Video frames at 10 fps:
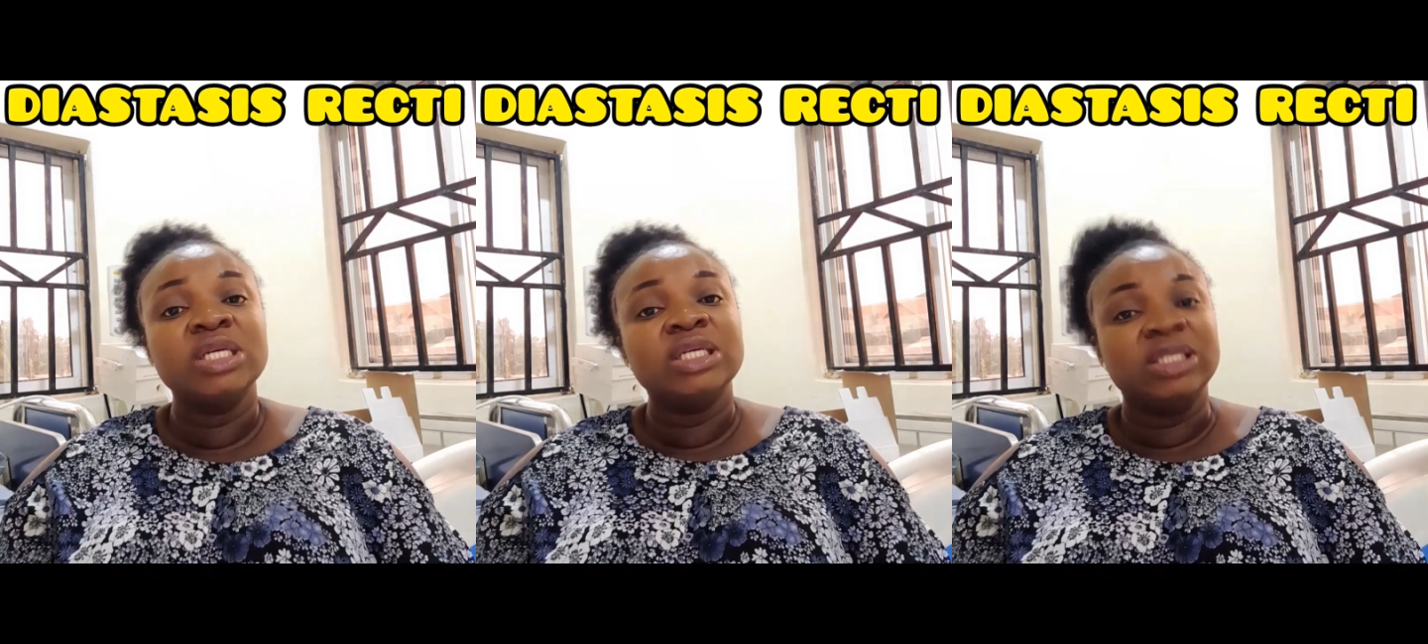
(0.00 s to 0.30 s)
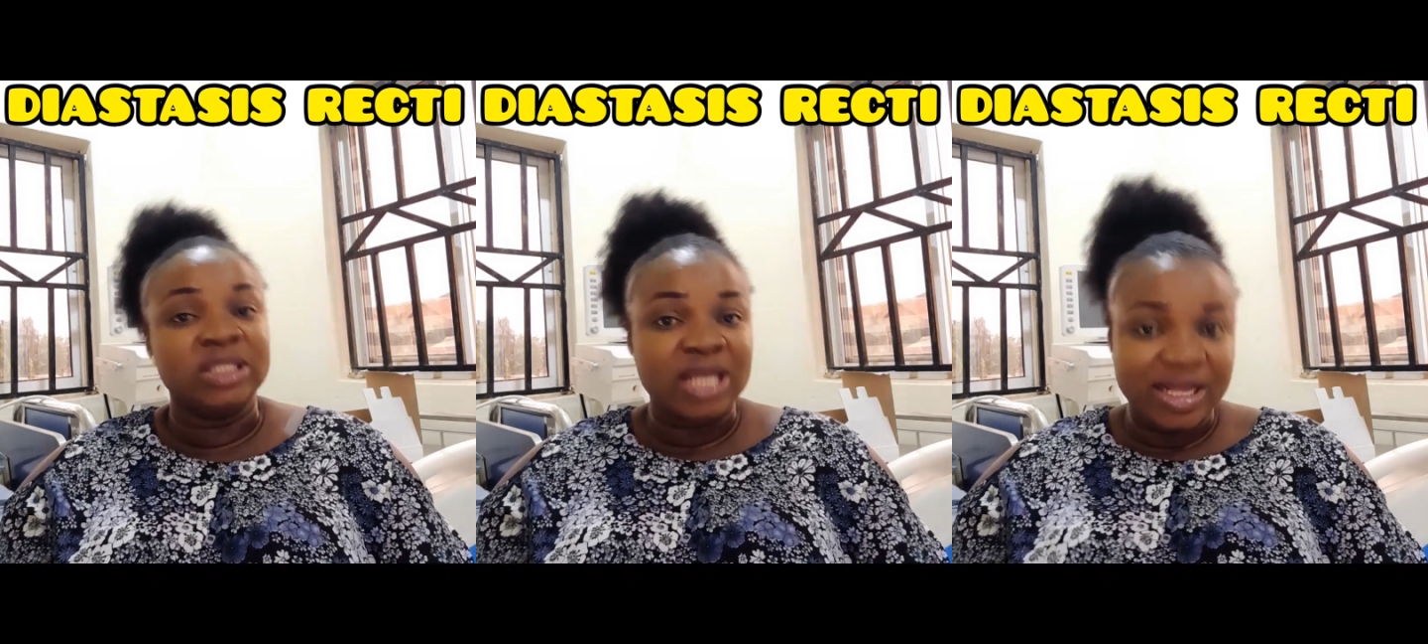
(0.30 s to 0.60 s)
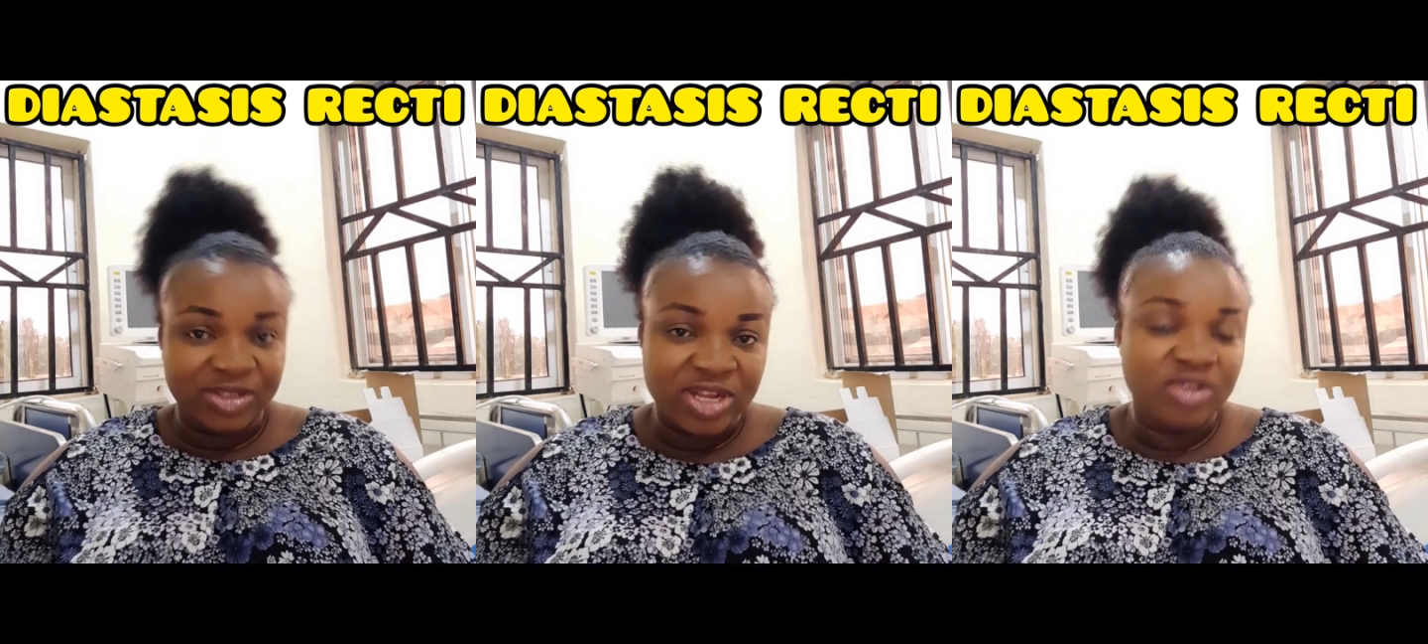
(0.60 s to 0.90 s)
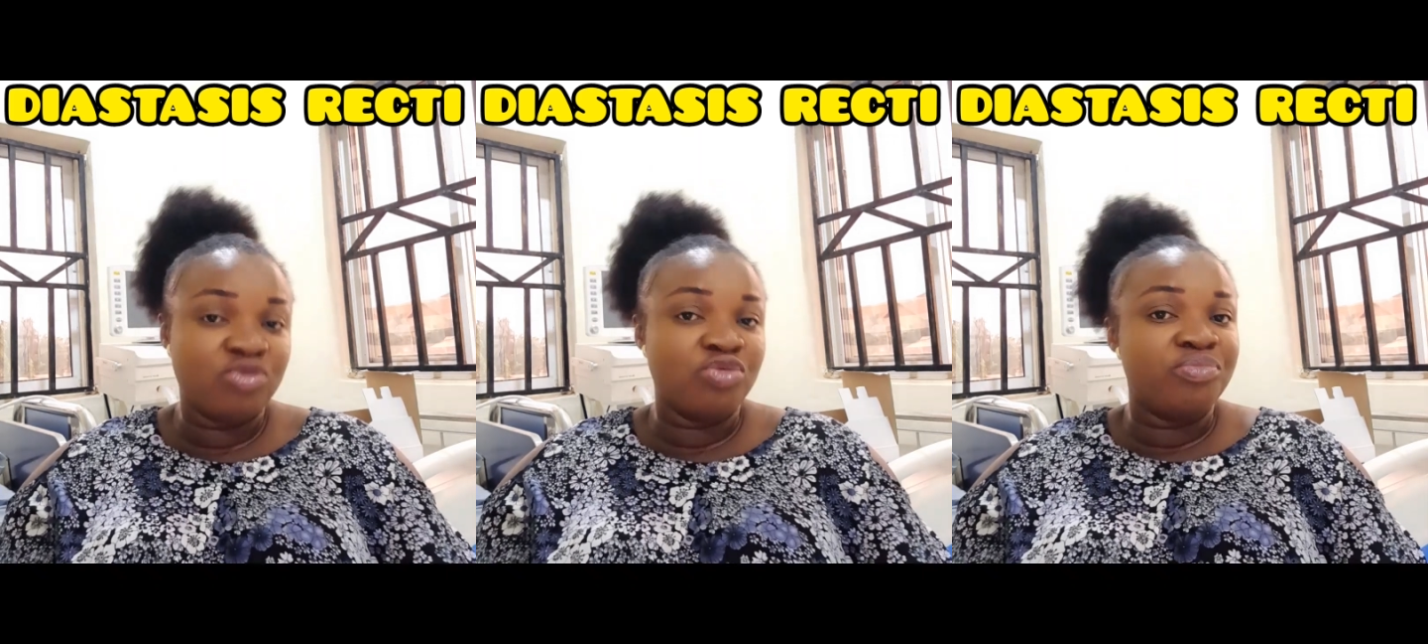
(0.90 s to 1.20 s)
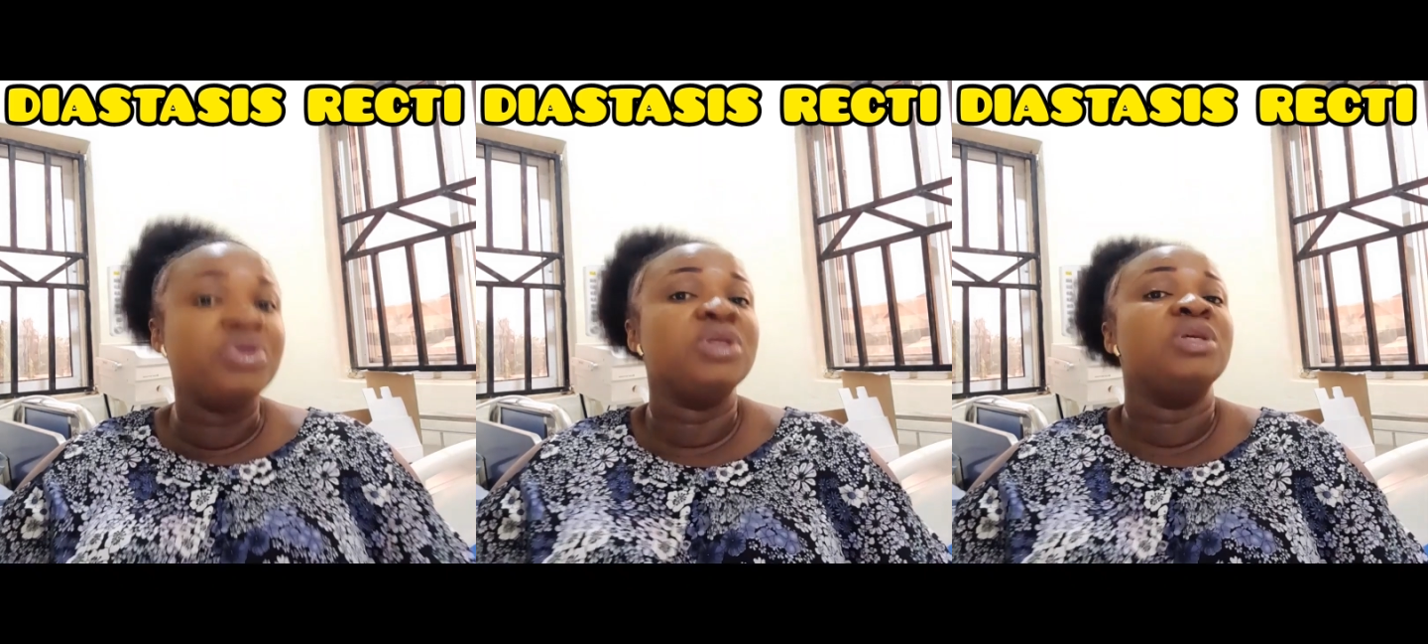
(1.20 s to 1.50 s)
it actually could
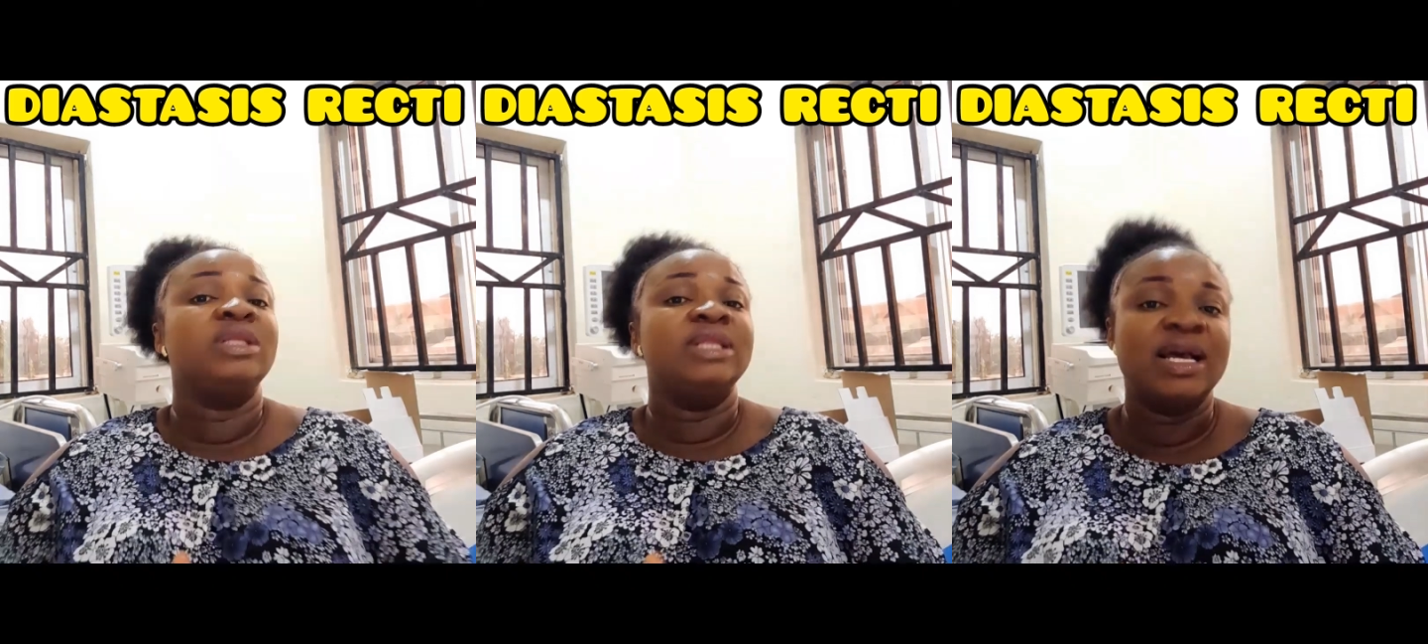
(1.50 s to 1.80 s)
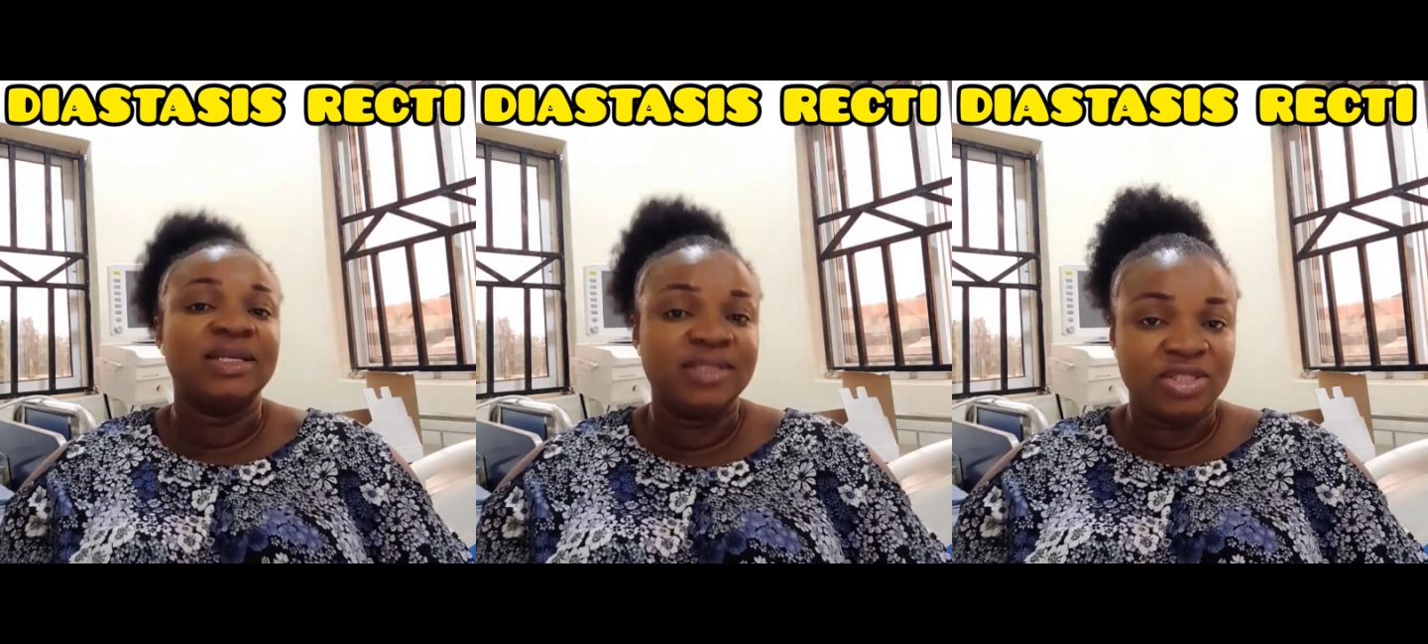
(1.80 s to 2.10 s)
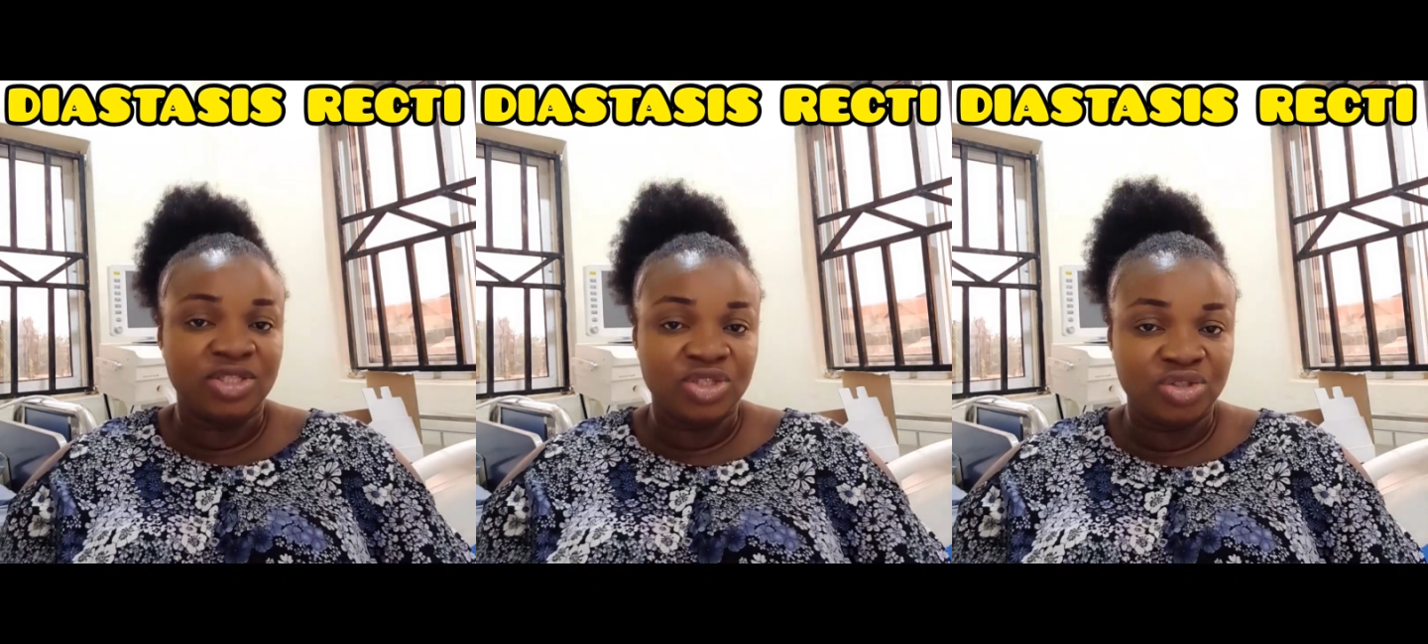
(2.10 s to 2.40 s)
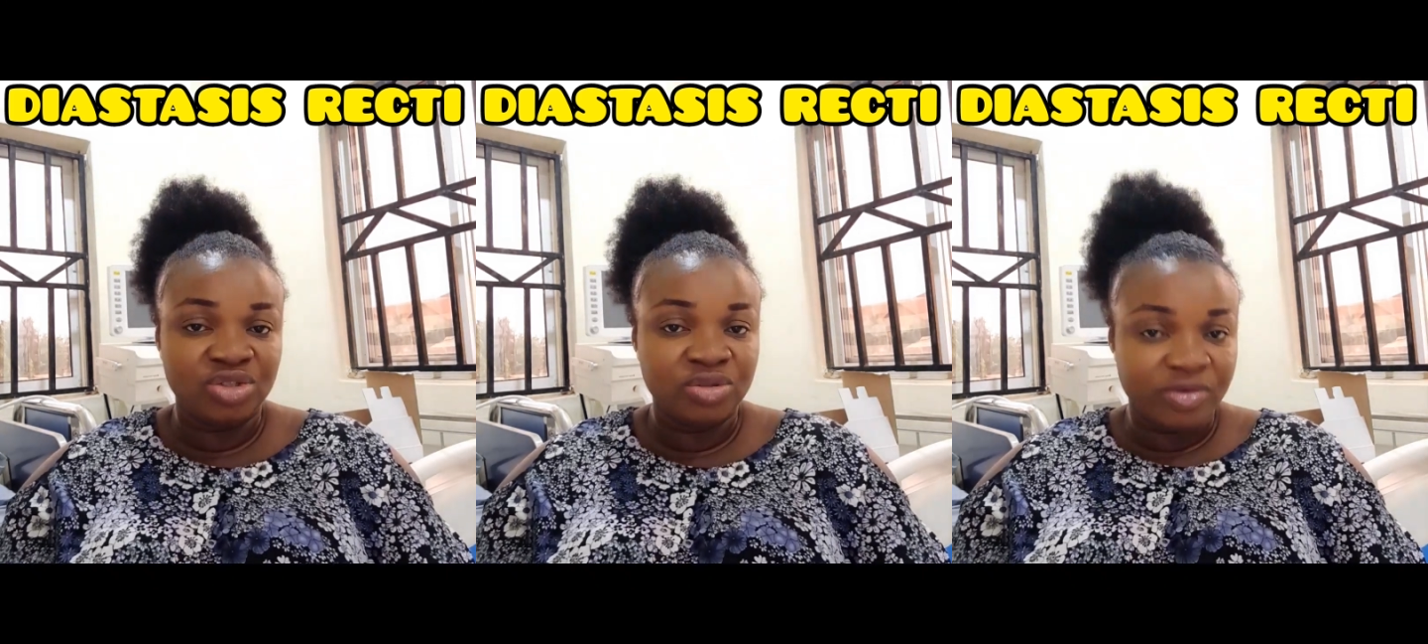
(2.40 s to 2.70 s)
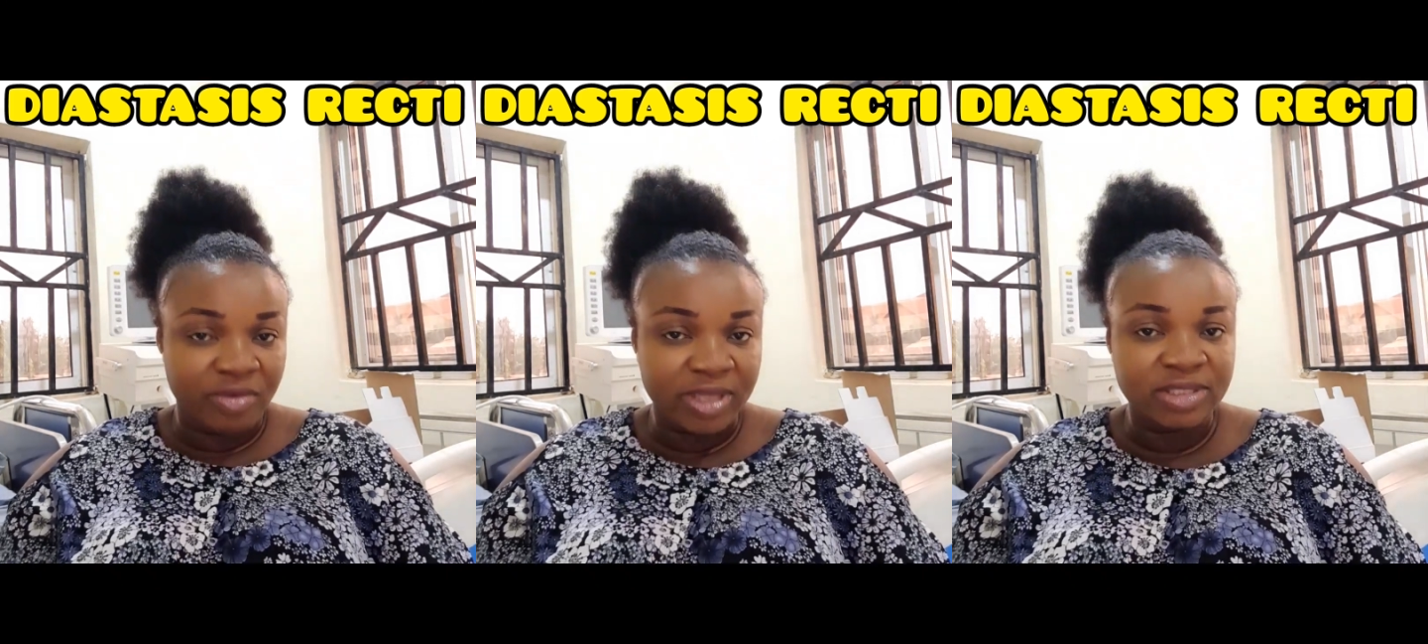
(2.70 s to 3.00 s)
be diastasis recti.